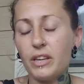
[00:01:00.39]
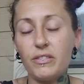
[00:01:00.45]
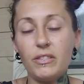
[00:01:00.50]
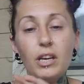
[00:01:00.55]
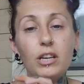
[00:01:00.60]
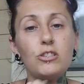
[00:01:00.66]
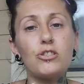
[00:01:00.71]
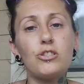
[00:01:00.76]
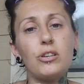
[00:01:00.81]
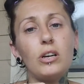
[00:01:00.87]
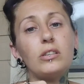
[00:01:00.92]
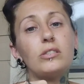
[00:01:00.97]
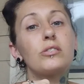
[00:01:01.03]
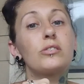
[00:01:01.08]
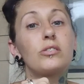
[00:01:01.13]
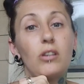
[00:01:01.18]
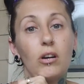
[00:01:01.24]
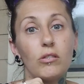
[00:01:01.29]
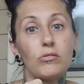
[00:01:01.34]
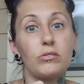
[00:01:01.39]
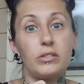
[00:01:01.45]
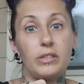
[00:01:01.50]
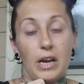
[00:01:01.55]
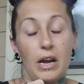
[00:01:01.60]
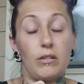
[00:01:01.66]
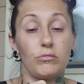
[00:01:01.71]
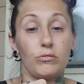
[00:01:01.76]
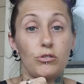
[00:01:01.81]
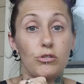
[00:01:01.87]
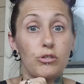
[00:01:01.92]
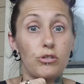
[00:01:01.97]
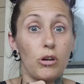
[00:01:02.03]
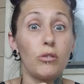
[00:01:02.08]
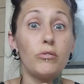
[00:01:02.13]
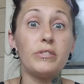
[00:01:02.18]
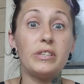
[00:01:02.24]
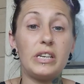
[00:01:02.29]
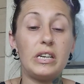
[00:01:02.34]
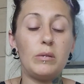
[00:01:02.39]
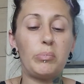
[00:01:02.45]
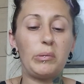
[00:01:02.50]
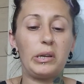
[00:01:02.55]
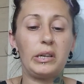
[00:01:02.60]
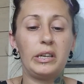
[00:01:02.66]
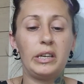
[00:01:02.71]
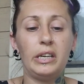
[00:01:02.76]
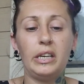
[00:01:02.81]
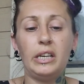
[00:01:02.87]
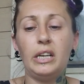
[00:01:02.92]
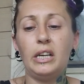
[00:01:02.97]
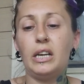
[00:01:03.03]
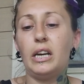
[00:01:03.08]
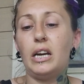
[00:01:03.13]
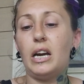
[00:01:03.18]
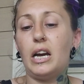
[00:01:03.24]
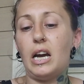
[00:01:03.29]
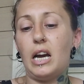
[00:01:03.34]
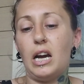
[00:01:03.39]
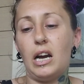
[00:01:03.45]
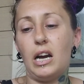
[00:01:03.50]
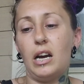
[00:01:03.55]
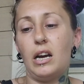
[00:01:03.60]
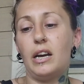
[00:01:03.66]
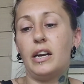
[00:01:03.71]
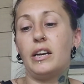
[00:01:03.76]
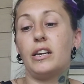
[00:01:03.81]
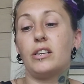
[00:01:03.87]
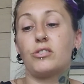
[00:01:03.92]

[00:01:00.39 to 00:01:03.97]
that just goes down so deep, and